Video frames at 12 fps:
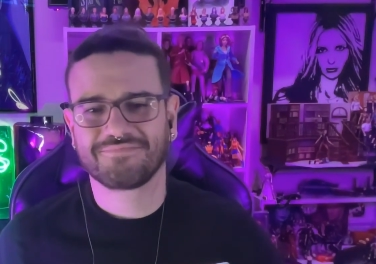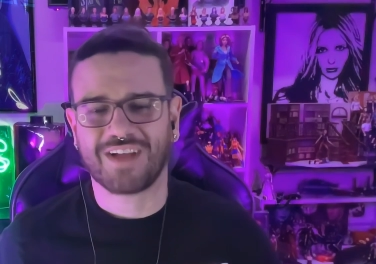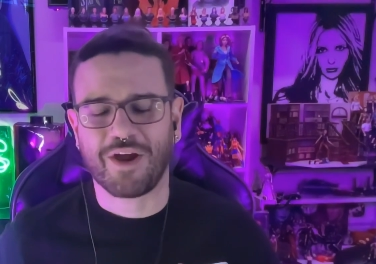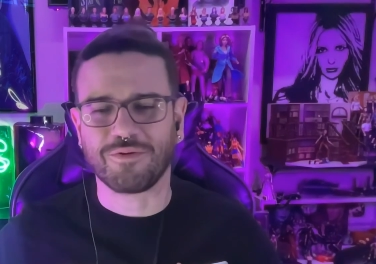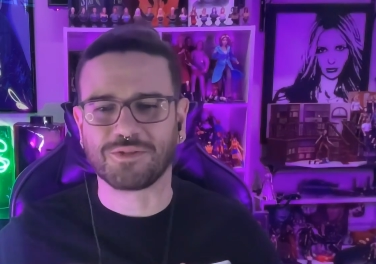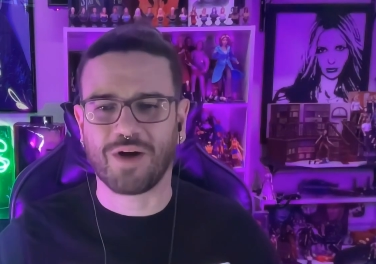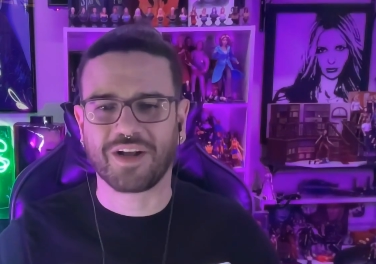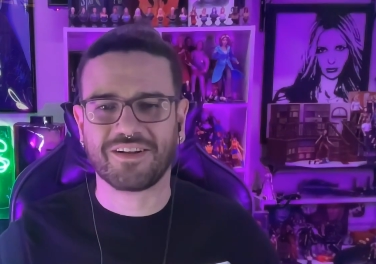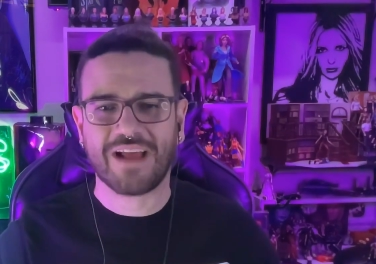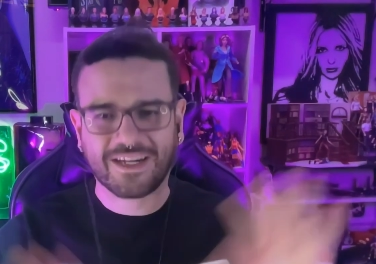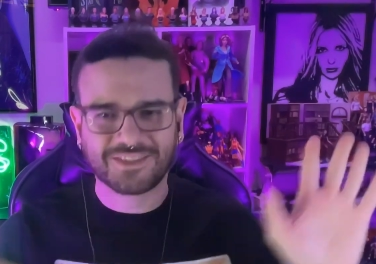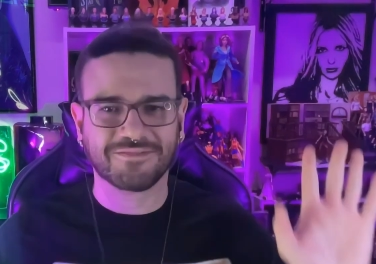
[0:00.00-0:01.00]
Speaker 1: I always wanted
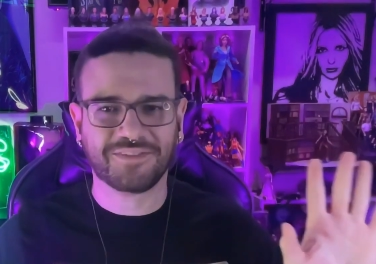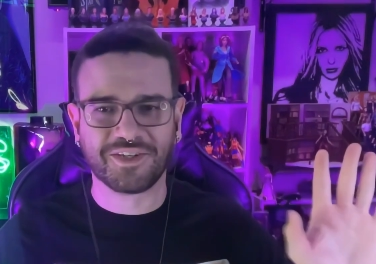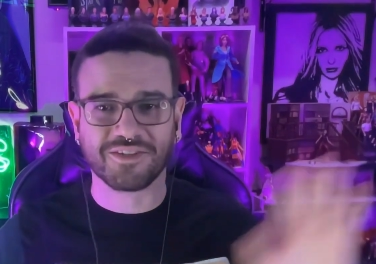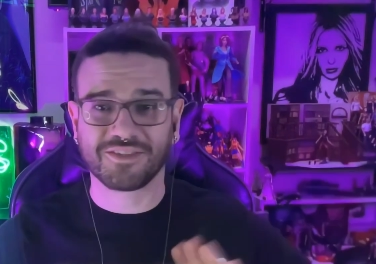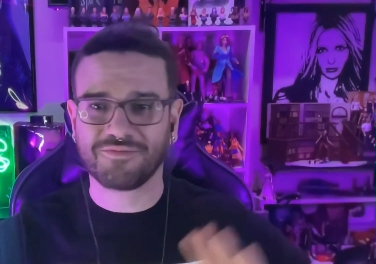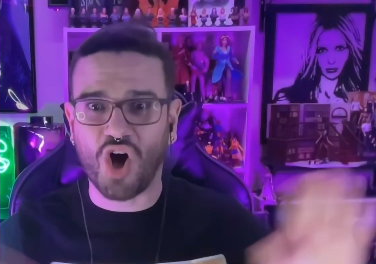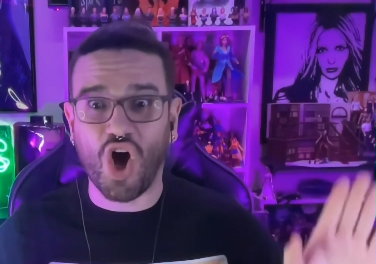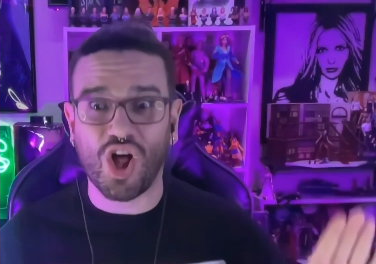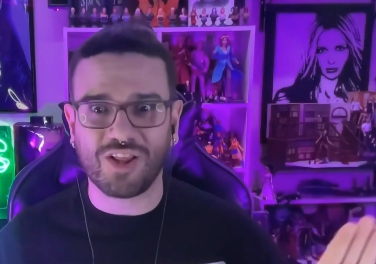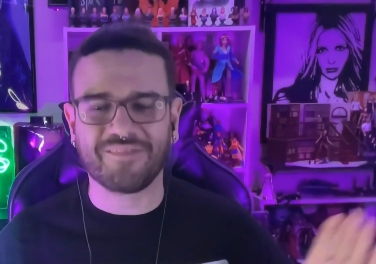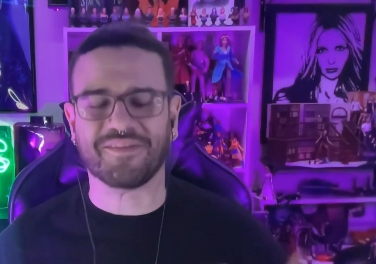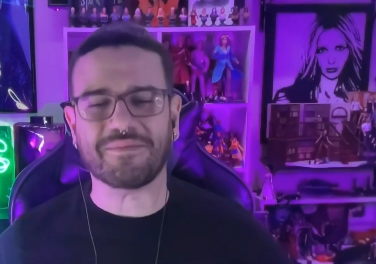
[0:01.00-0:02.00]
action figures of
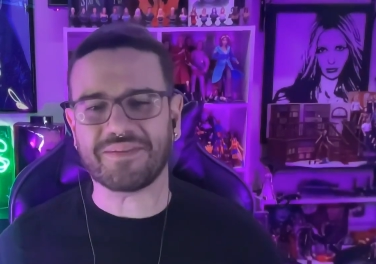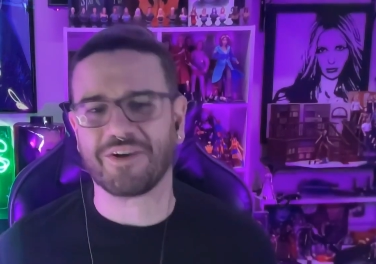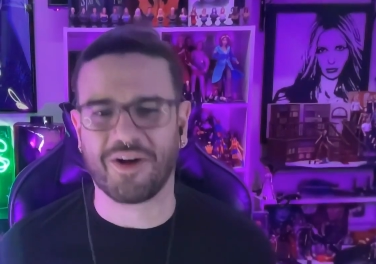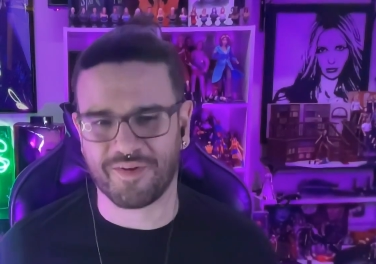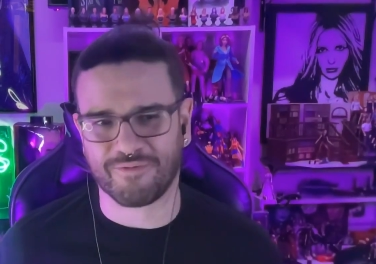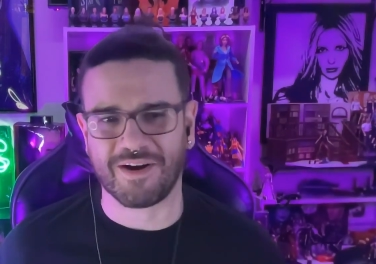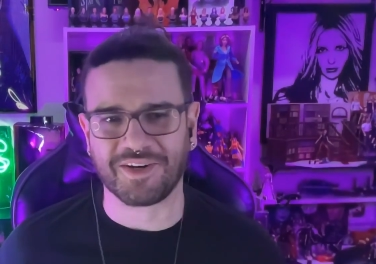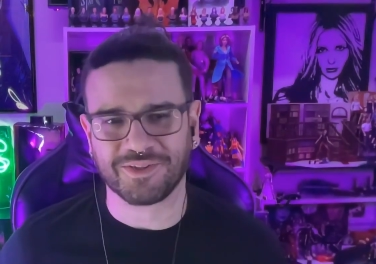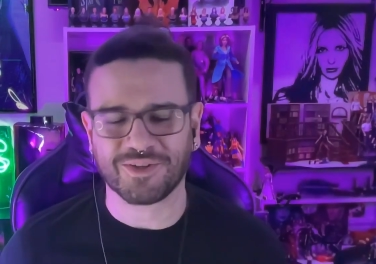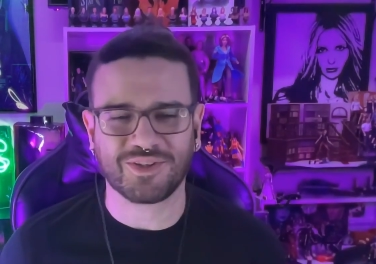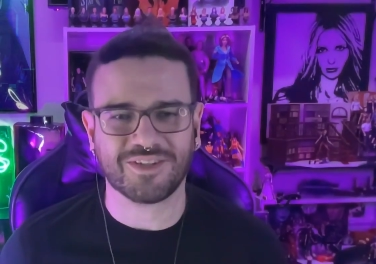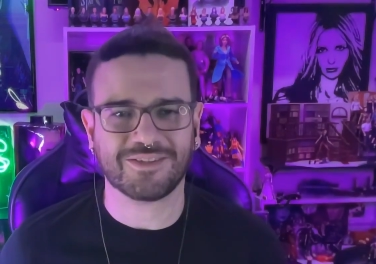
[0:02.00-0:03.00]
all of them in all their
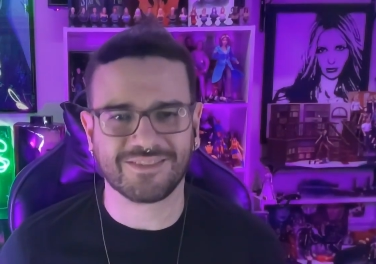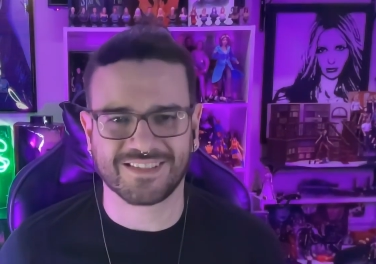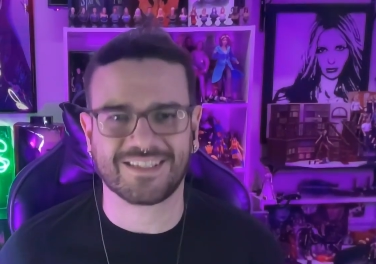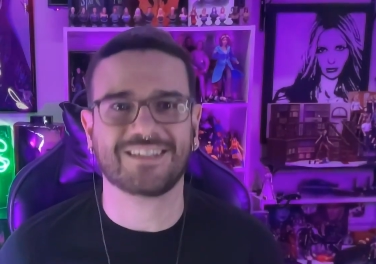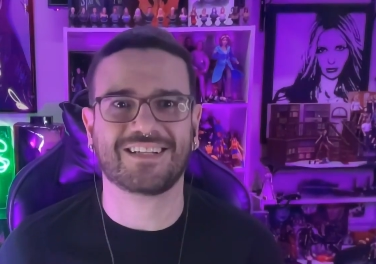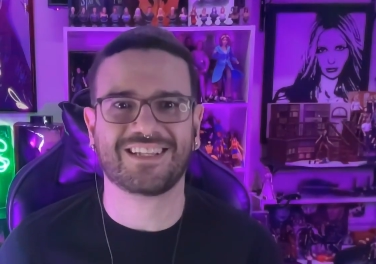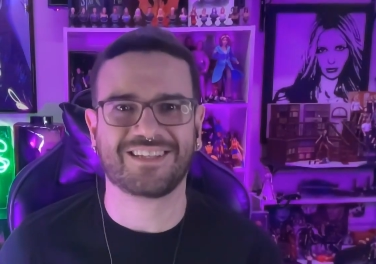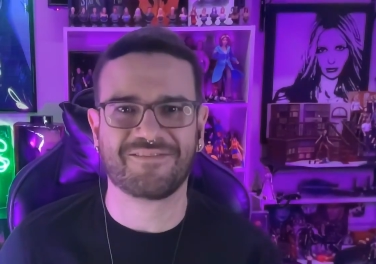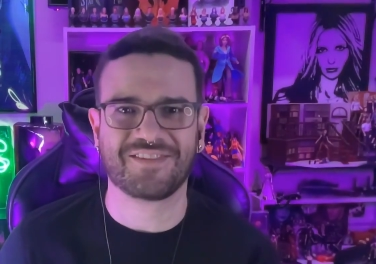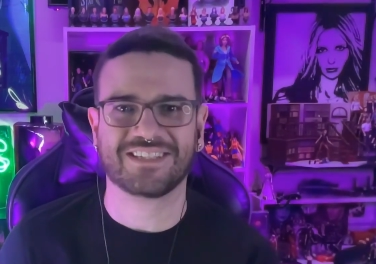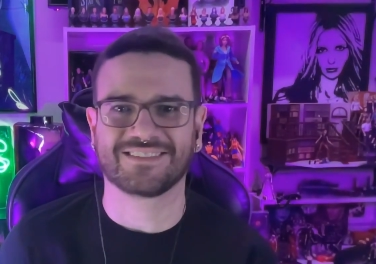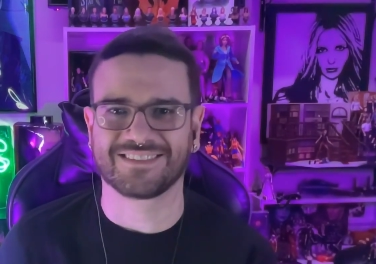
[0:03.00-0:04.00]
regular clothes. Oh, I love
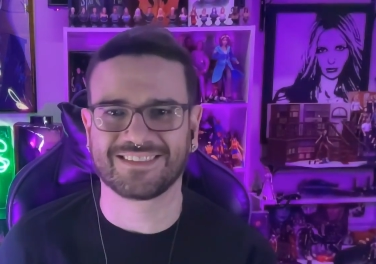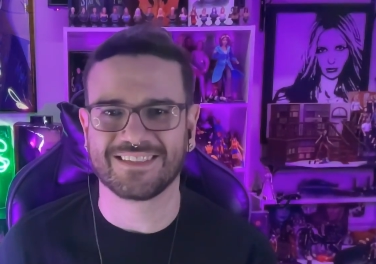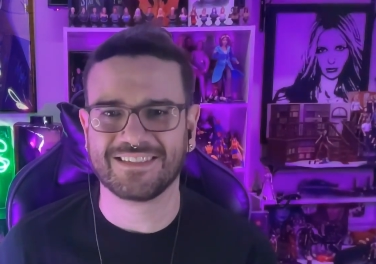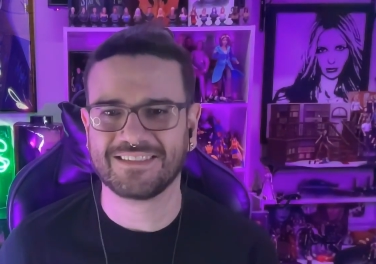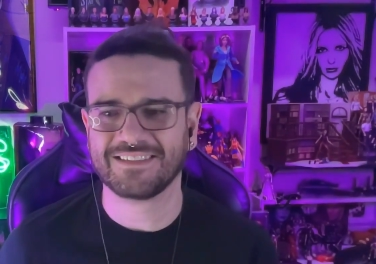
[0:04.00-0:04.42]
this!